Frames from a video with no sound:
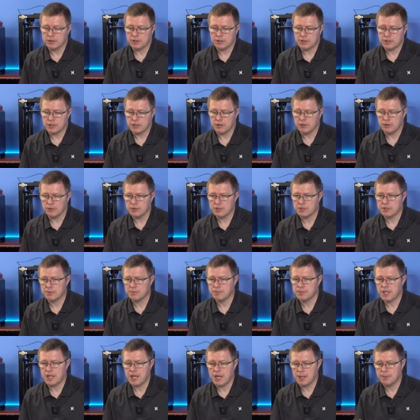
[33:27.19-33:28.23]
So
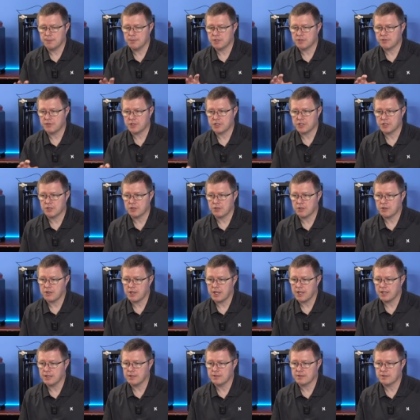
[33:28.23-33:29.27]
sometimes for certain
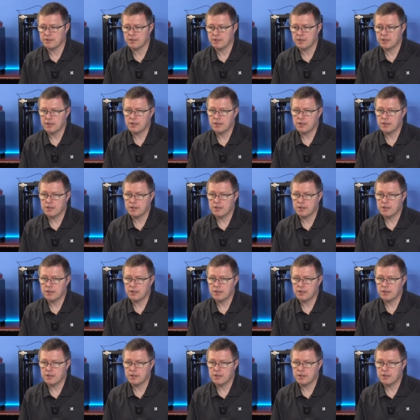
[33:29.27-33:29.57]
things,